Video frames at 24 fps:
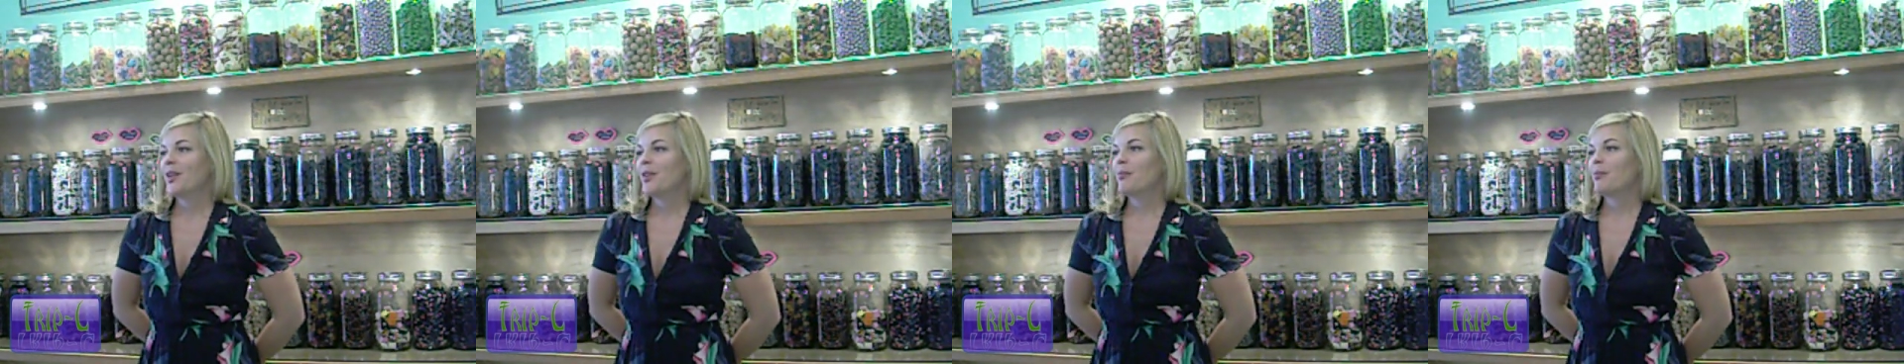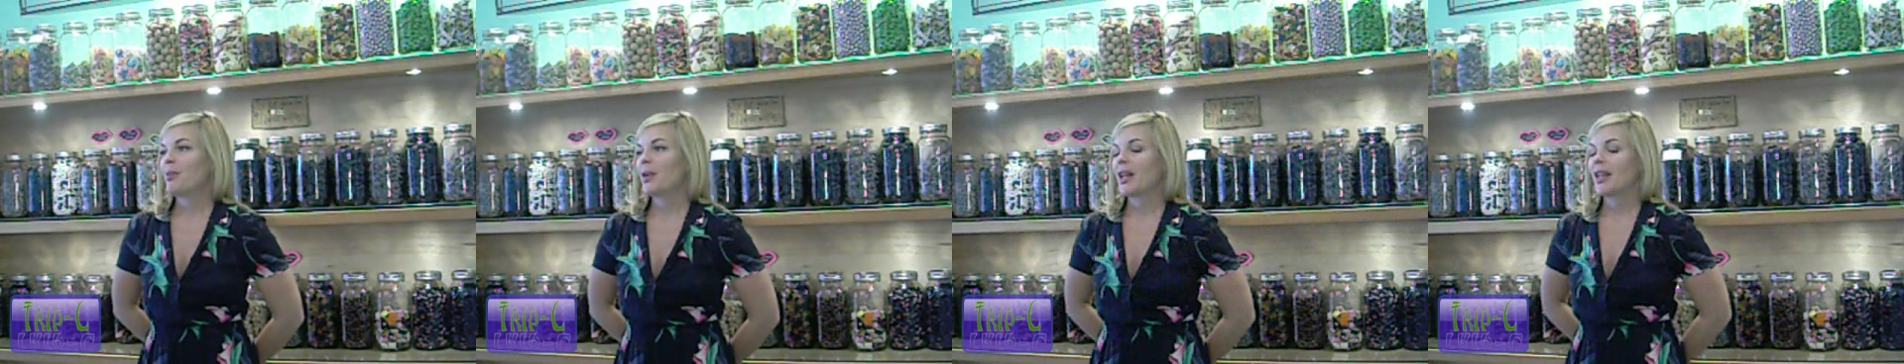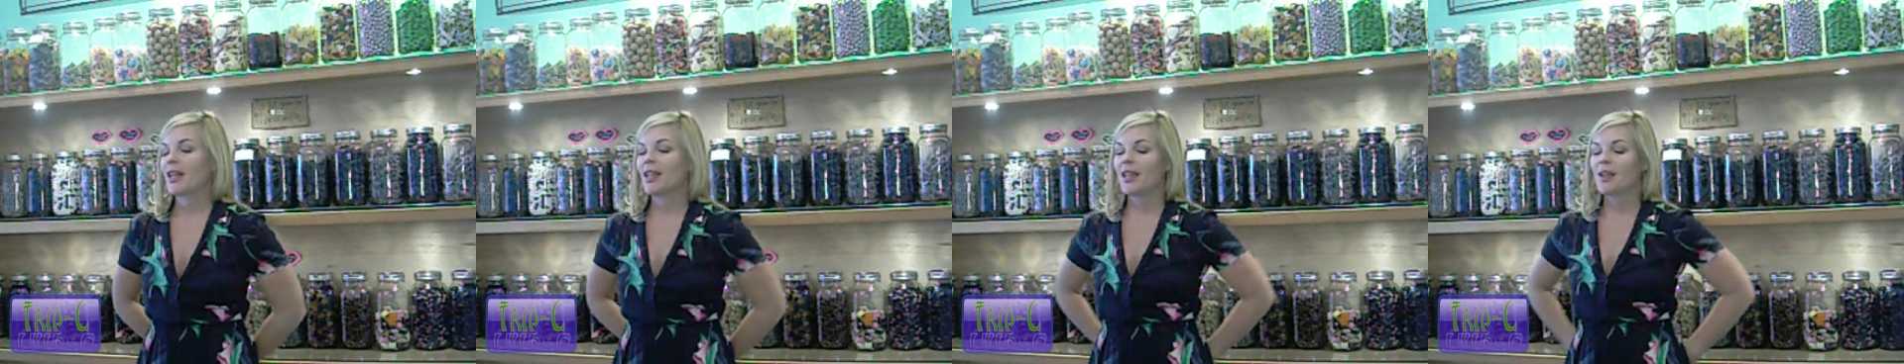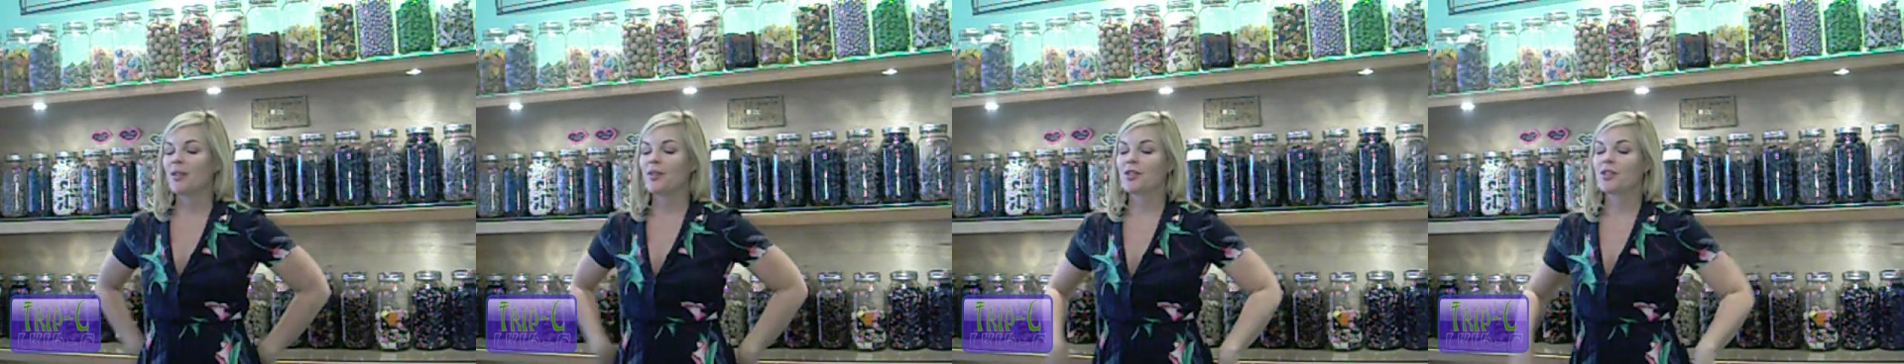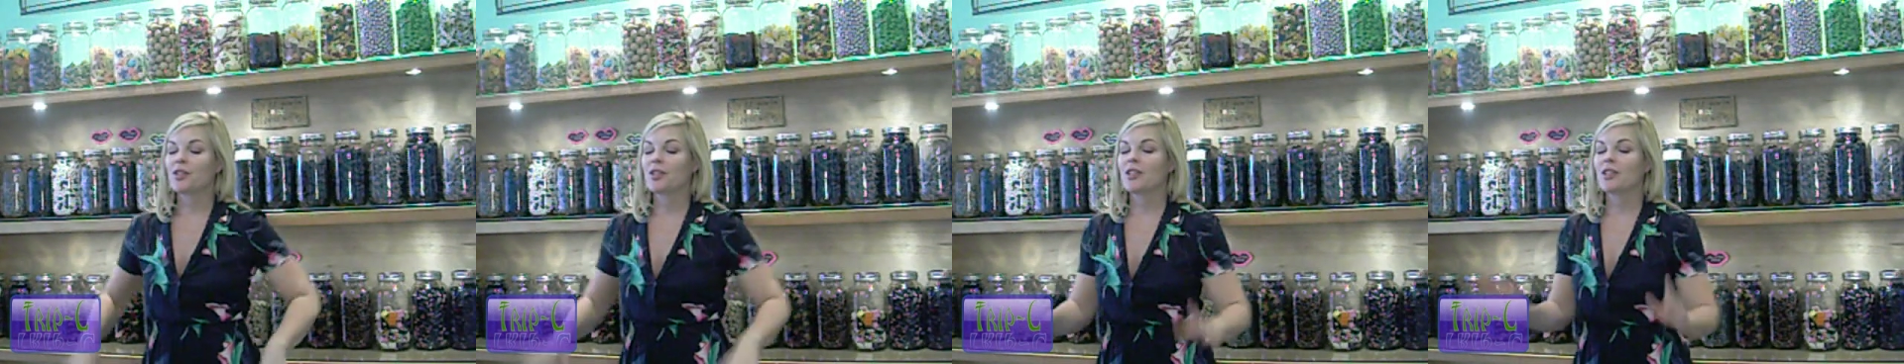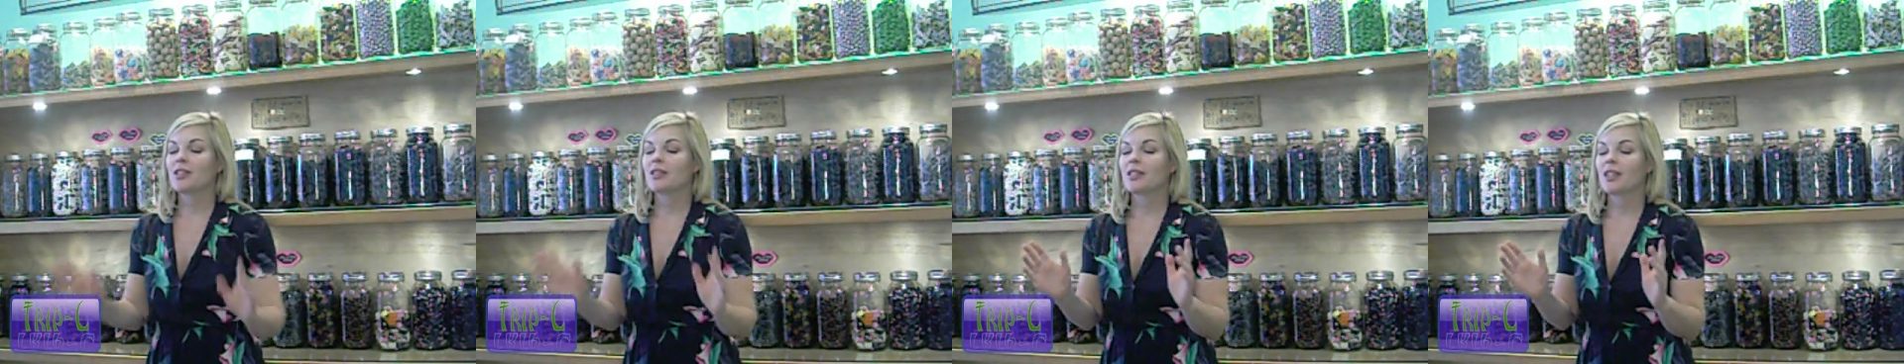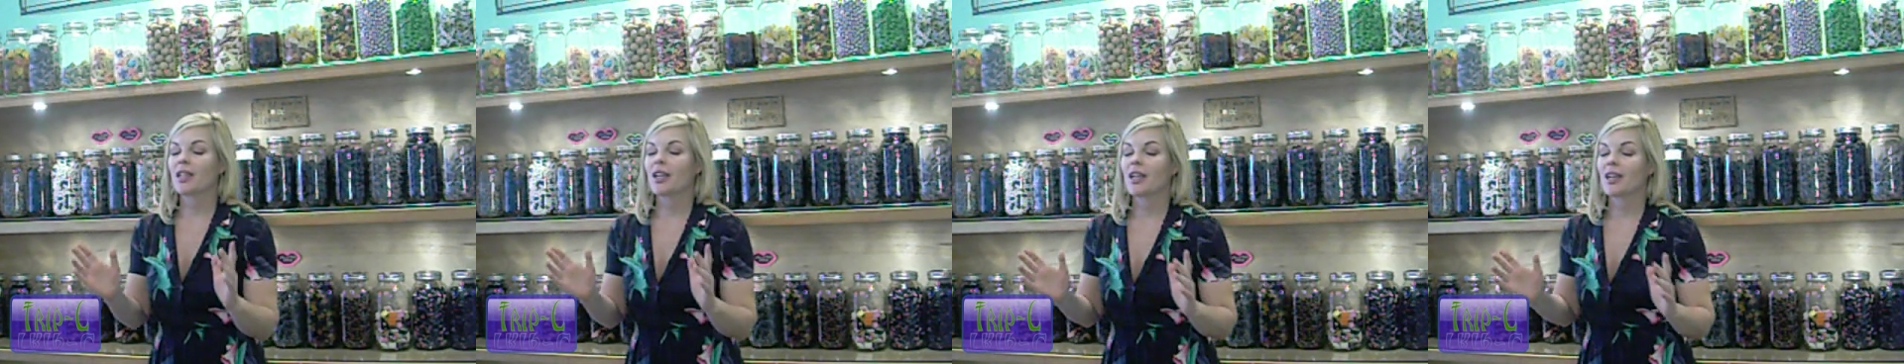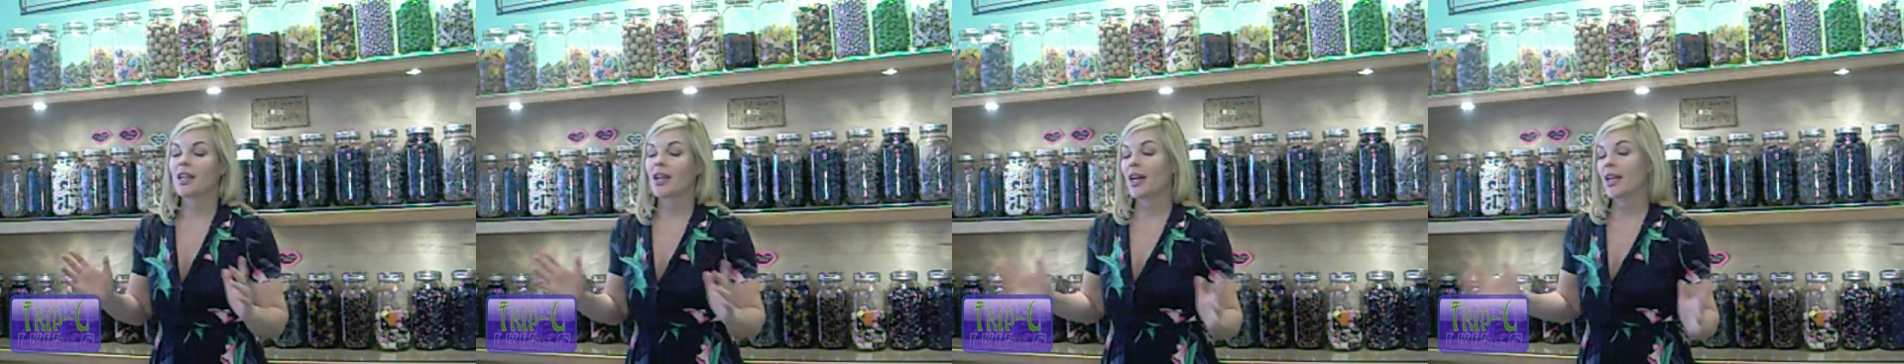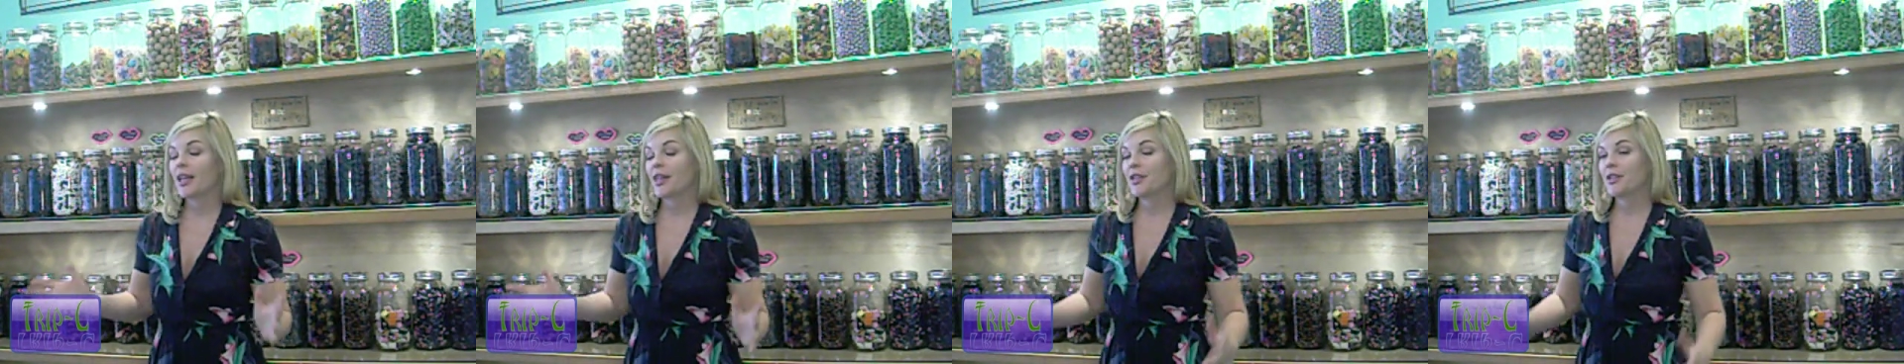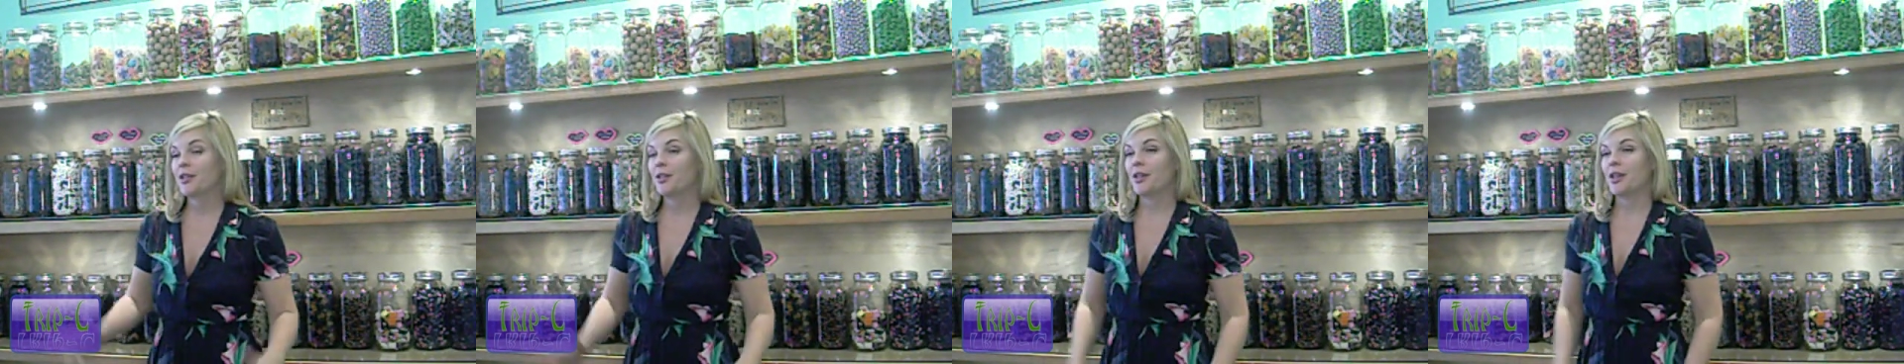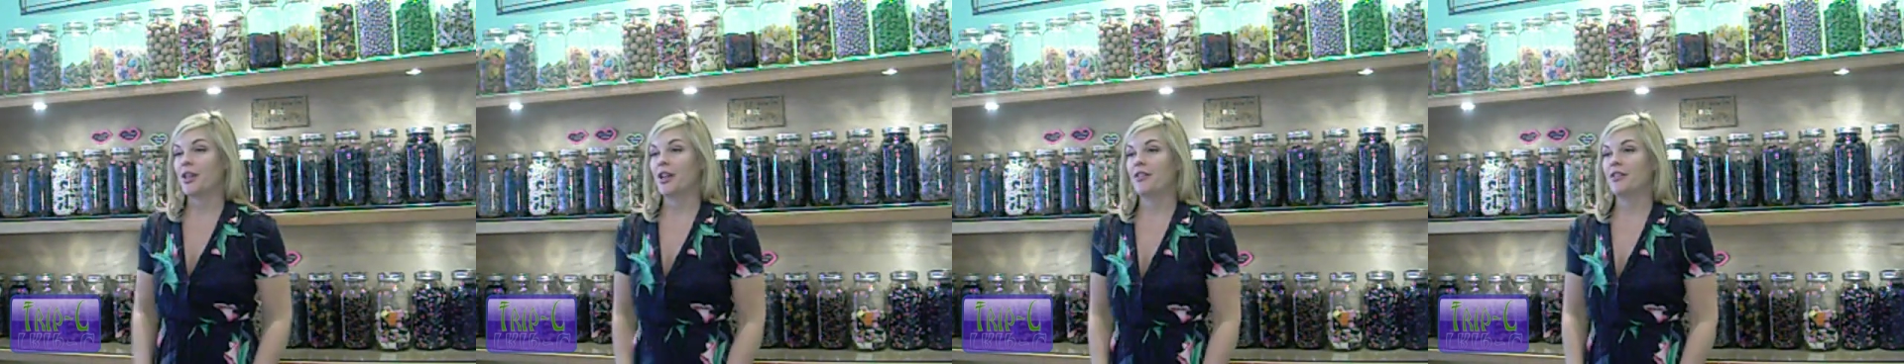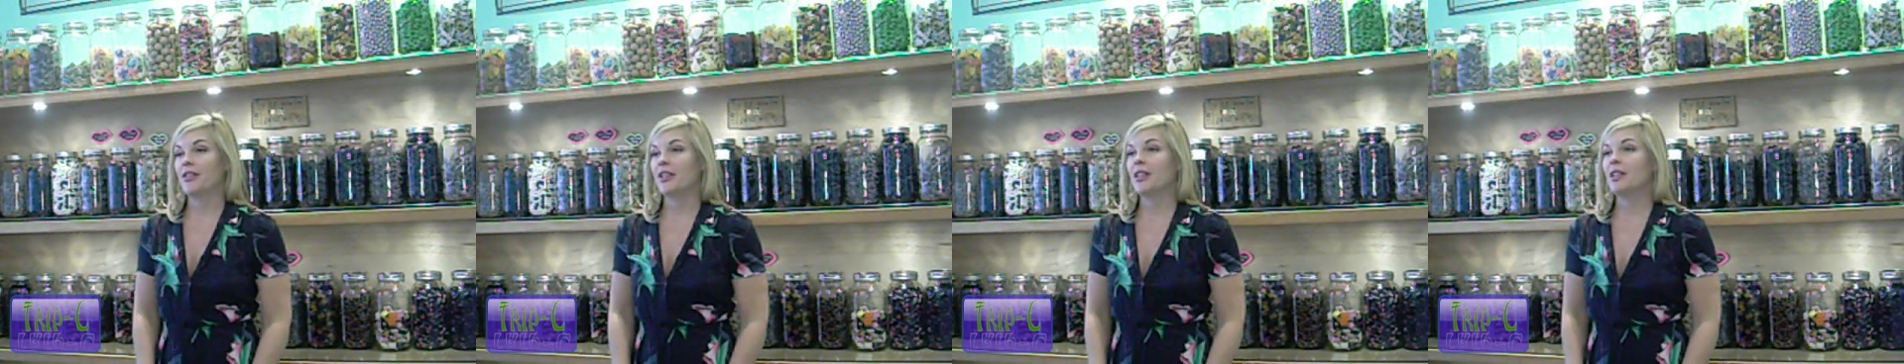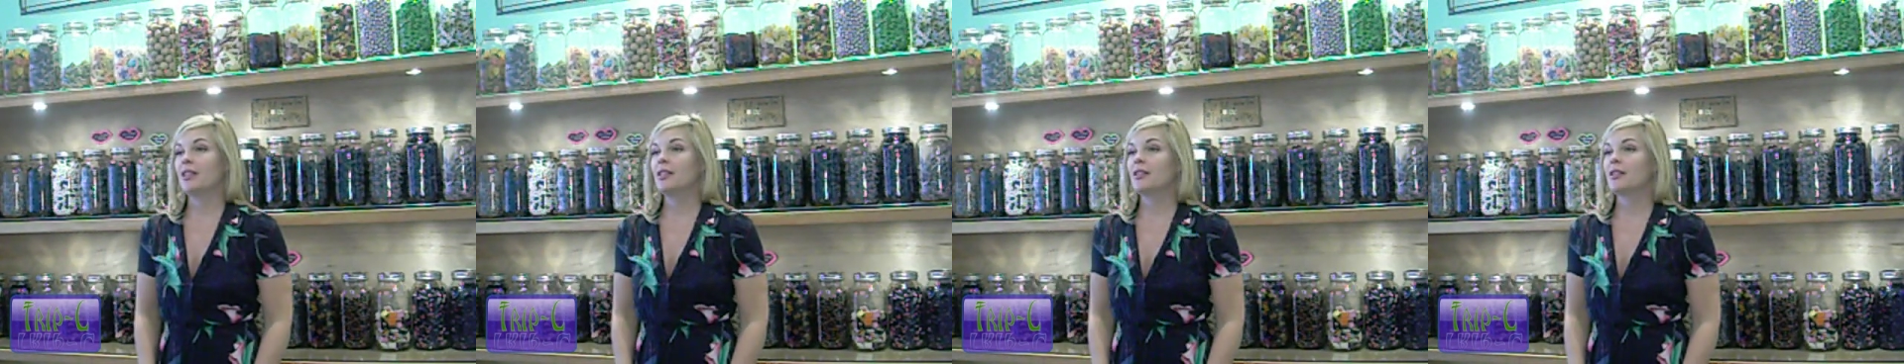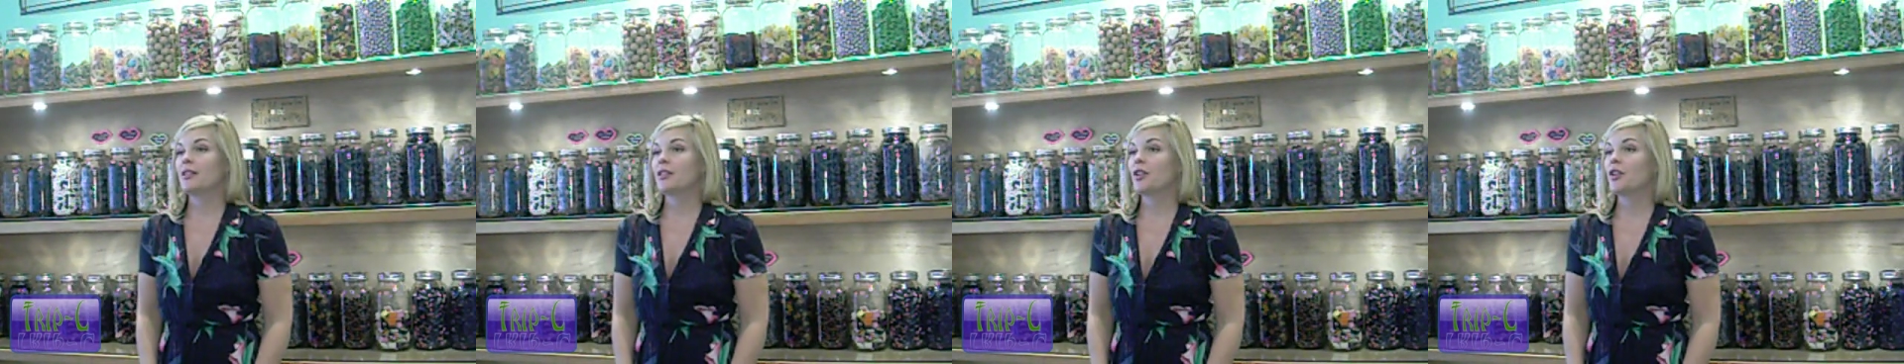but it was just kind of too obvious.